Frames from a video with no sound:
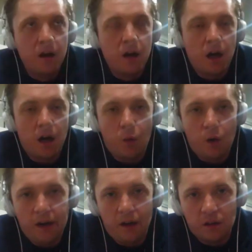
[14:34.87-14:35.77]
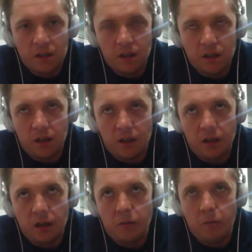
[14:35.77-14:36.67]
What else?
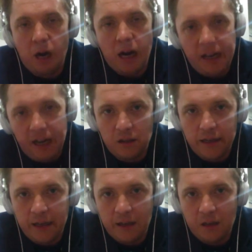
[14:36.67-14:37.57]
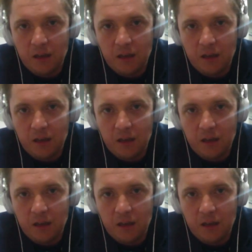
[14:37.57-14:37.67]
Money and